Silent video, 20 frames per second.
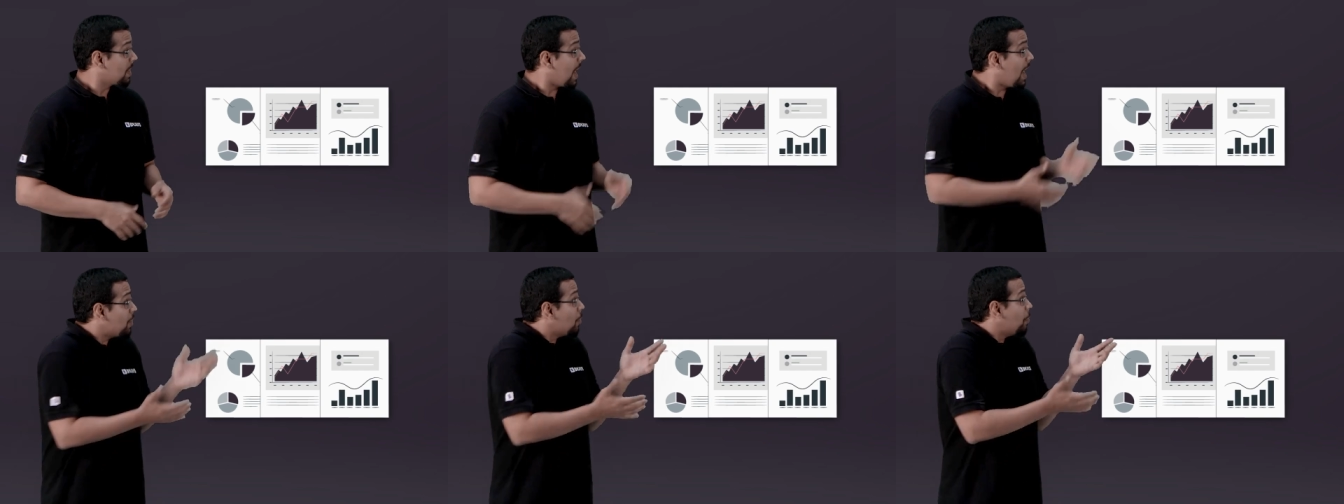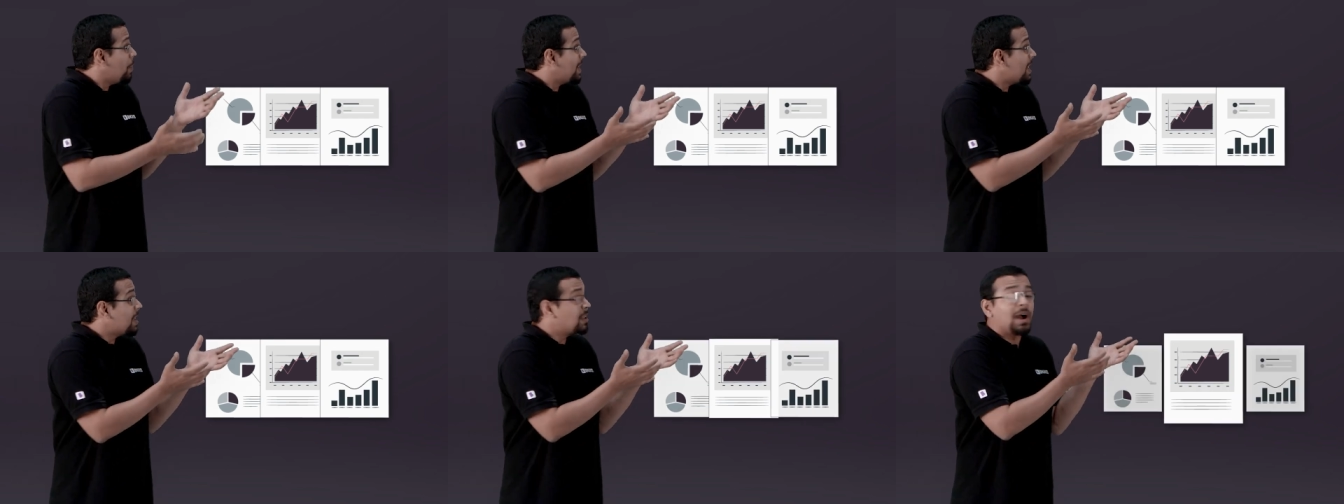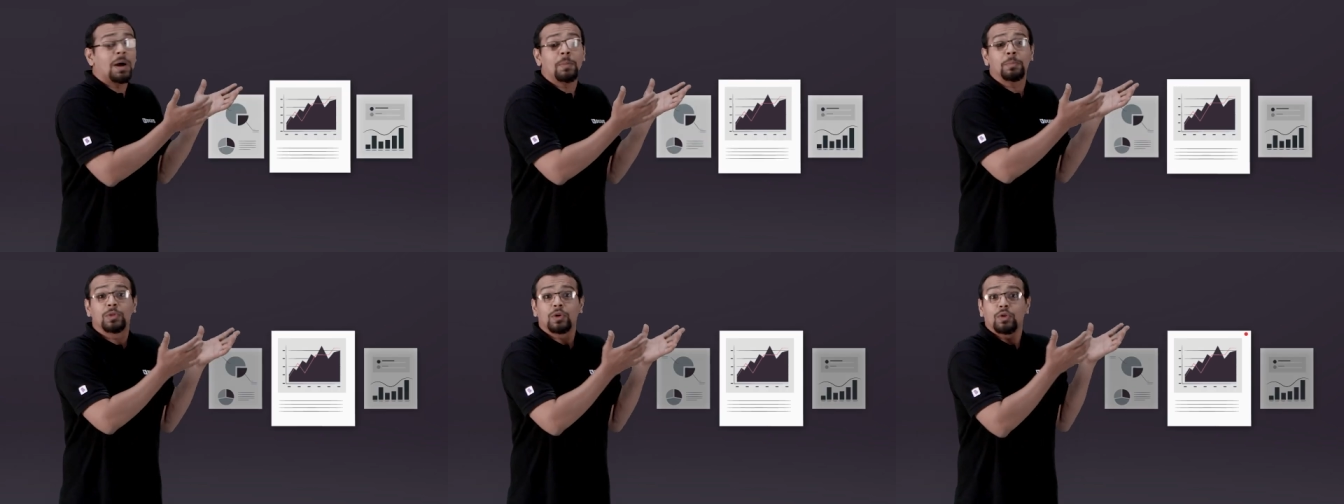are you picking
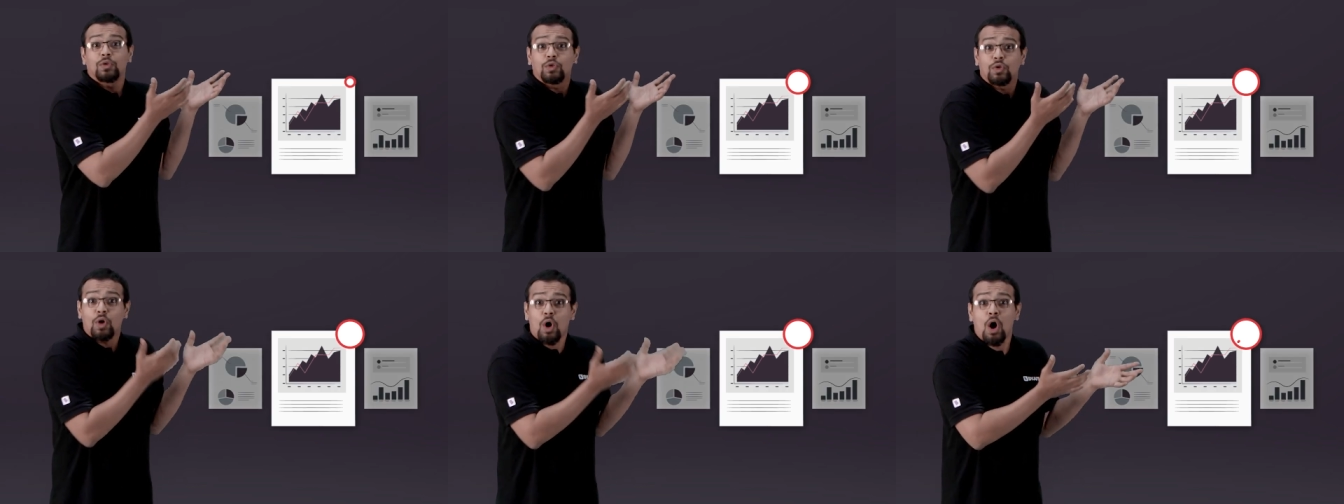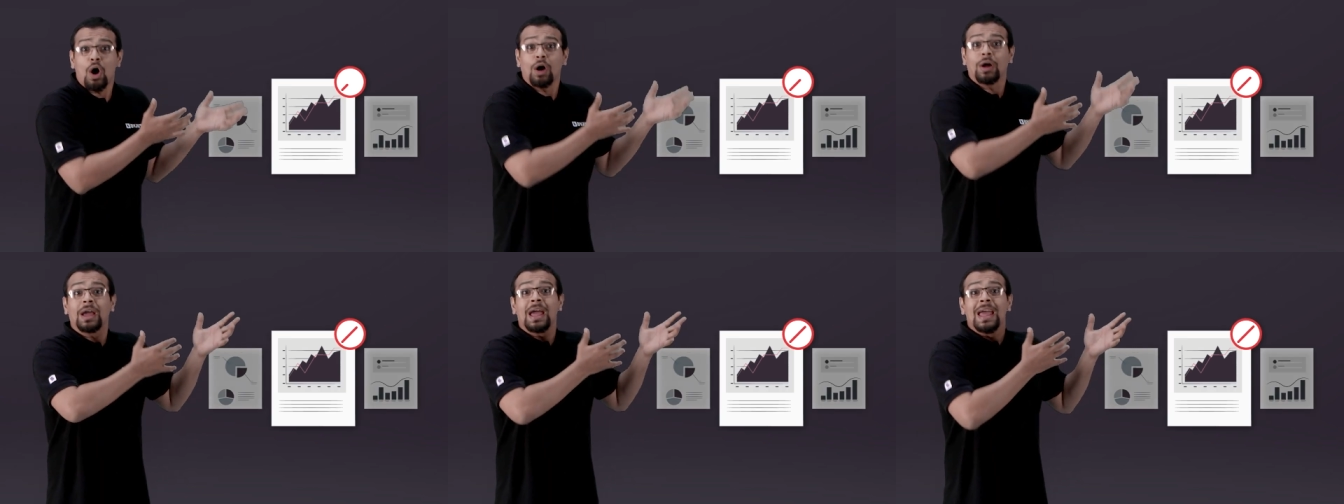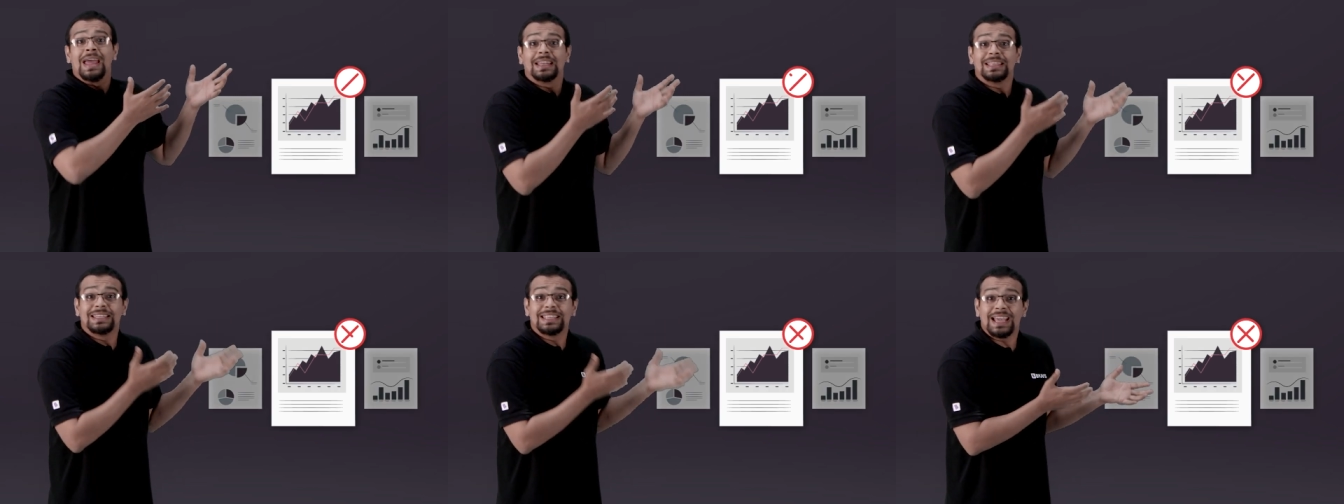up the wrong
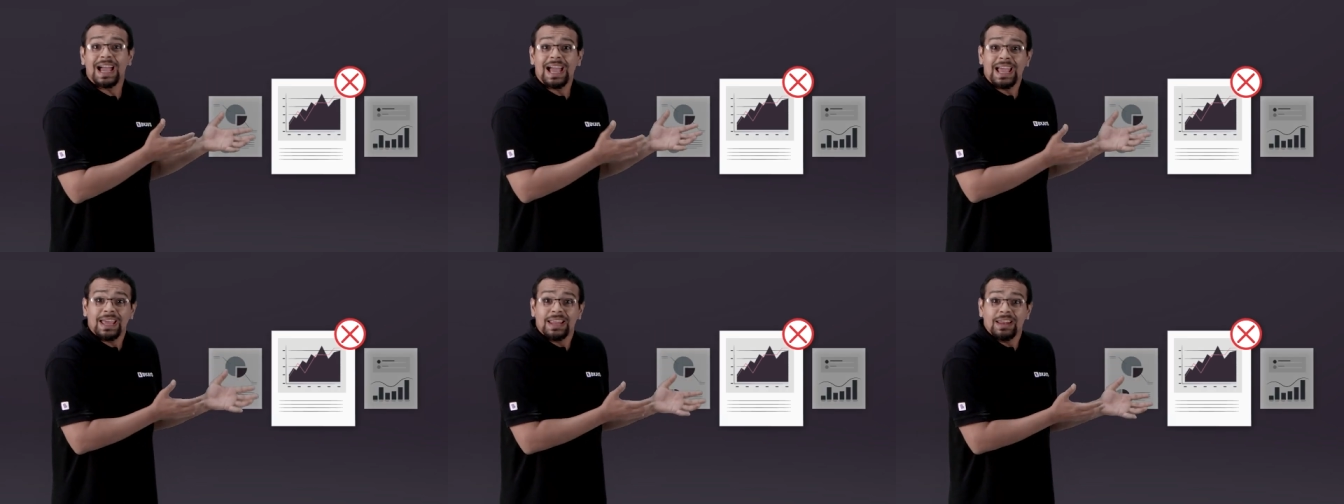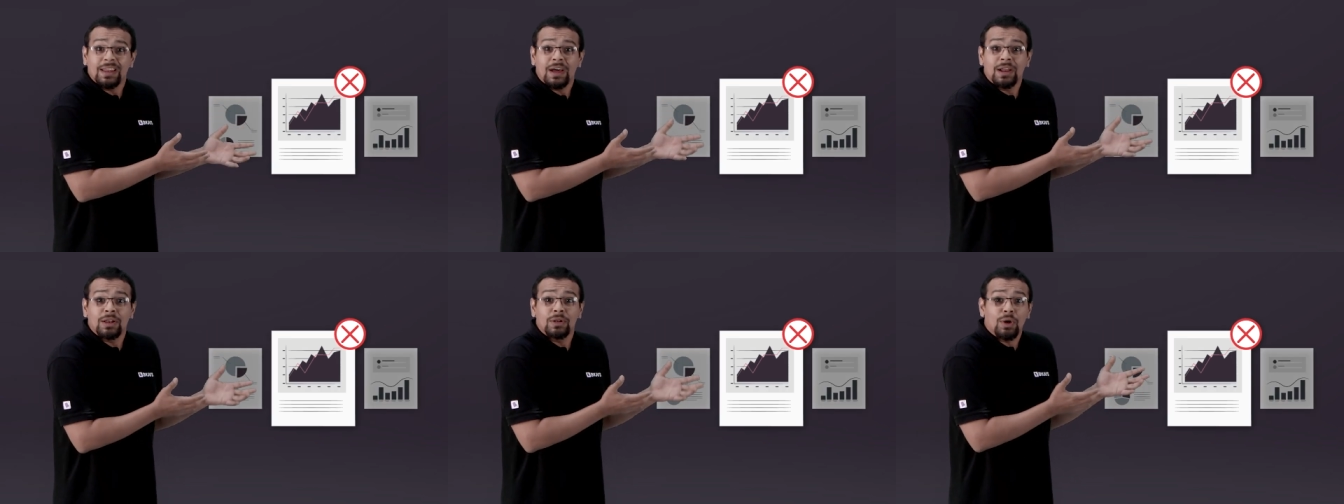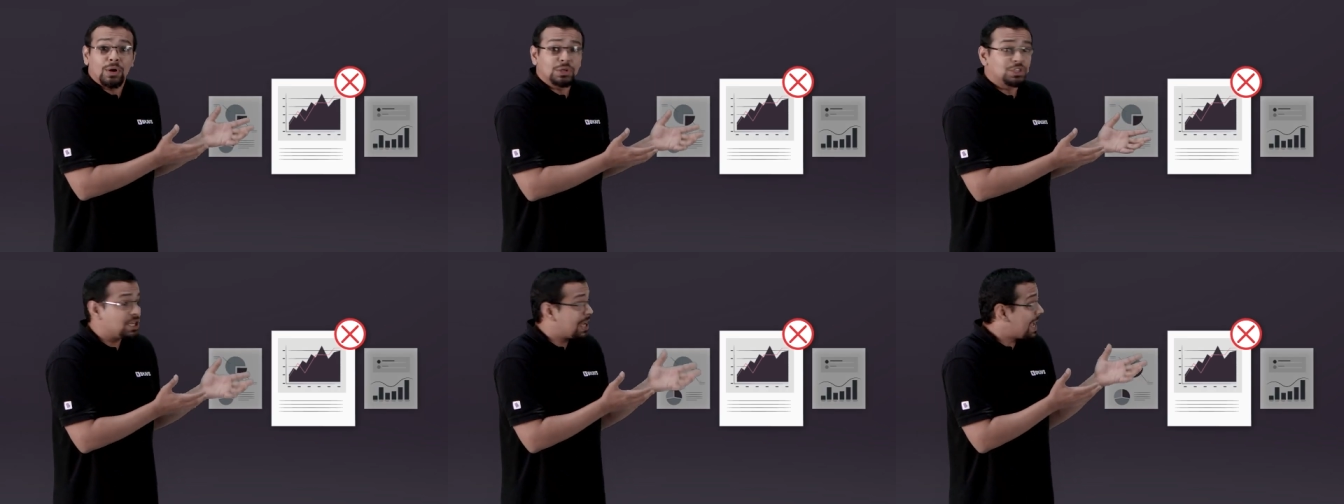DILR
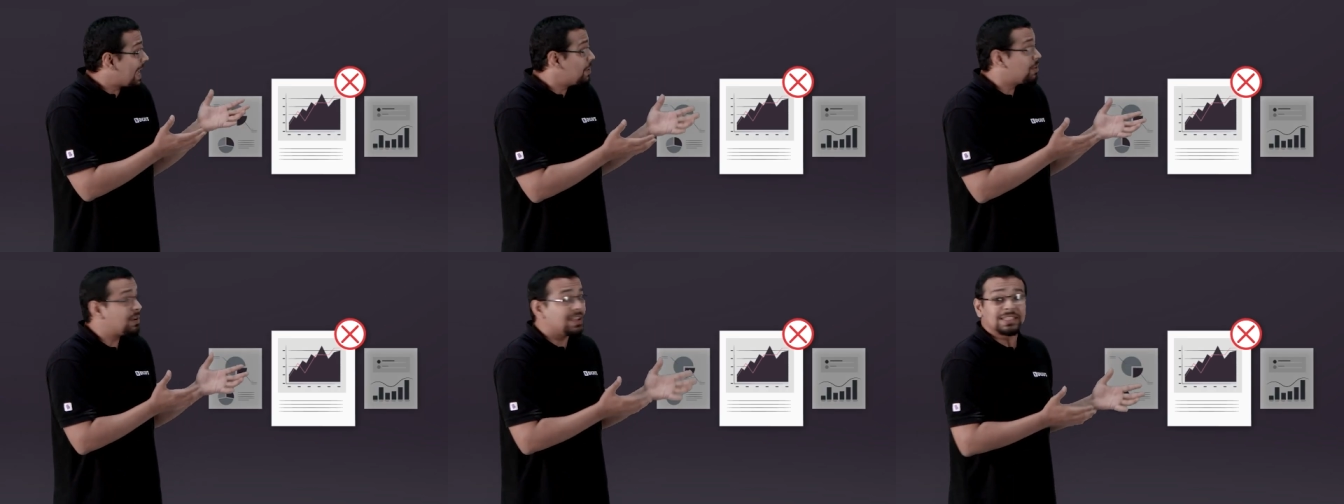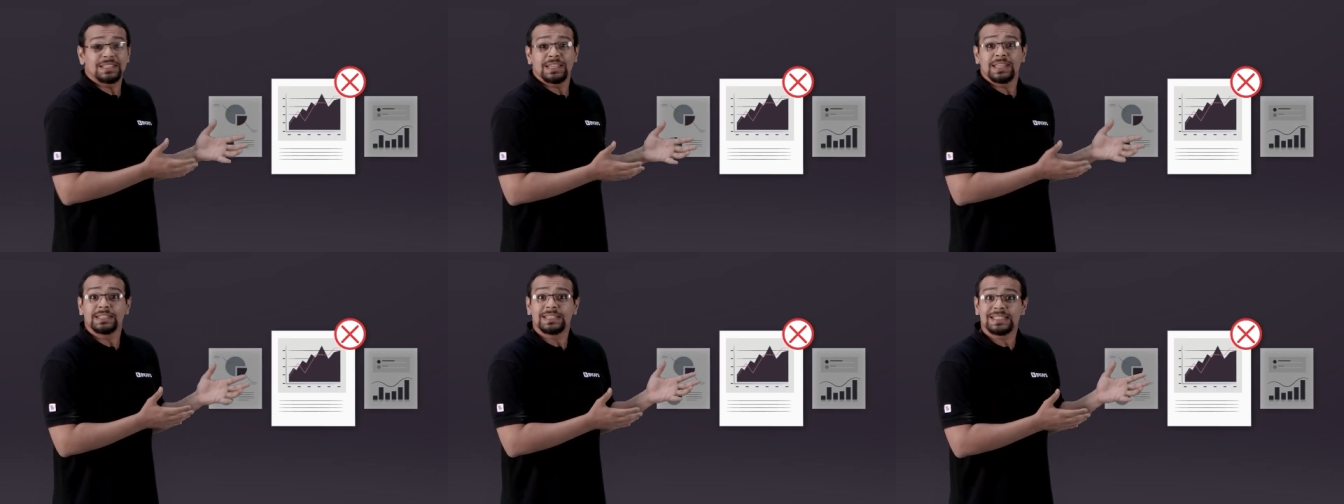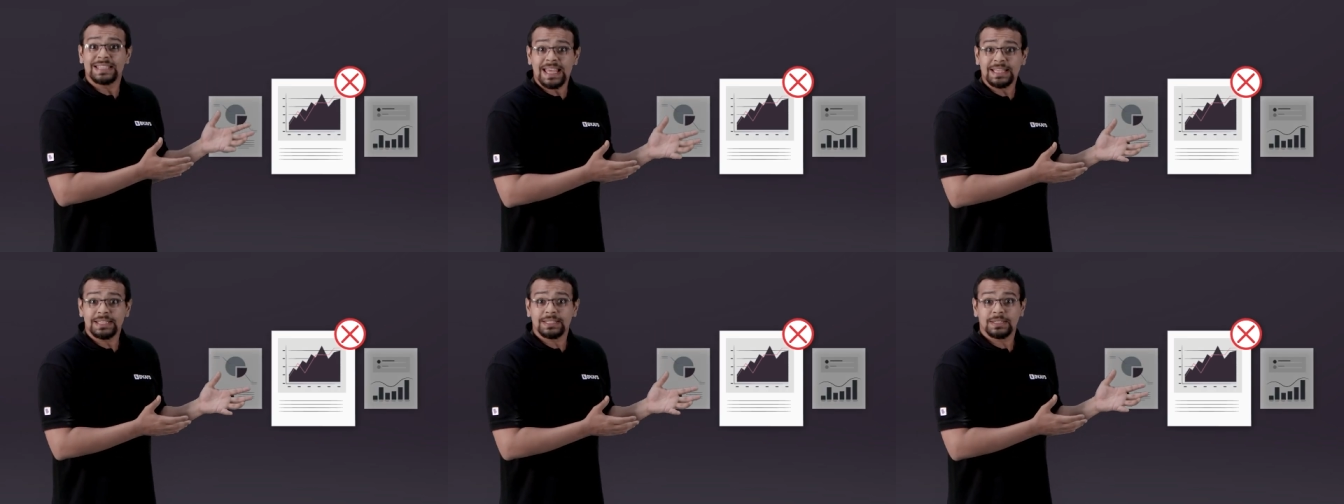logic and reasoning
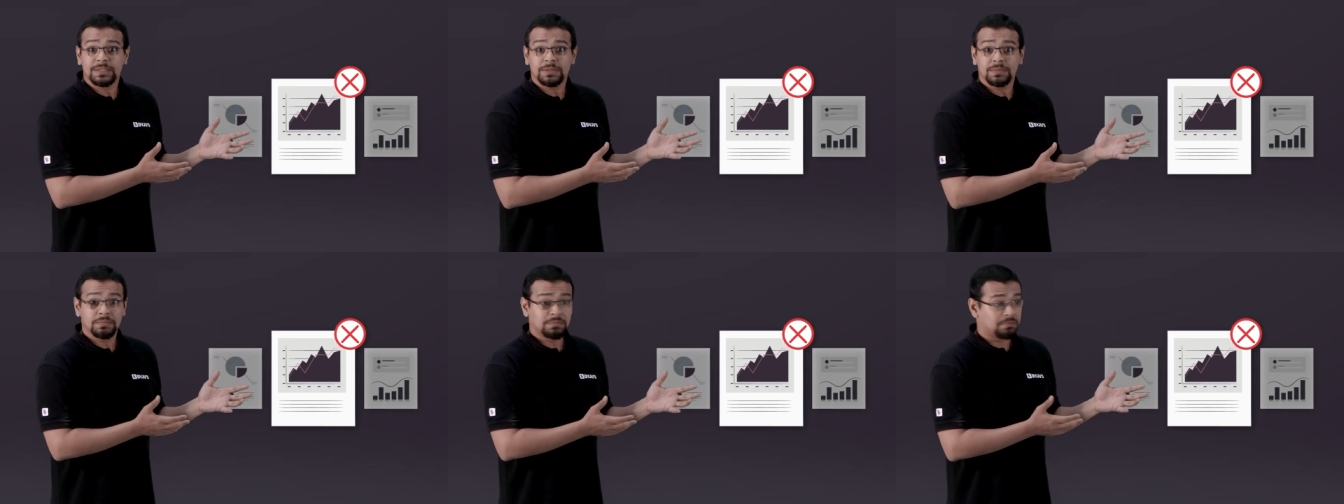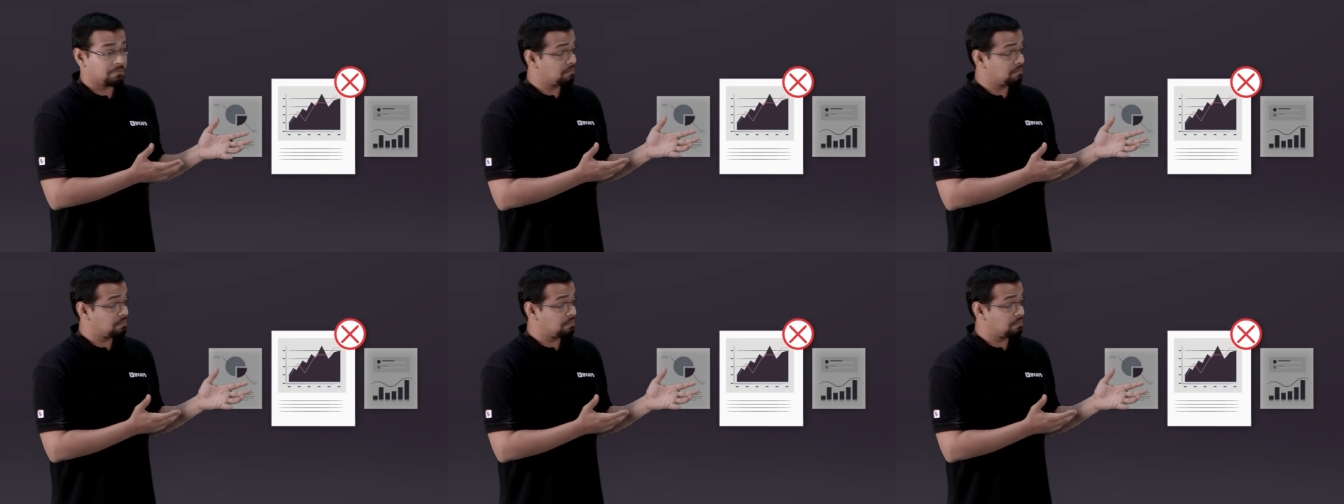sets?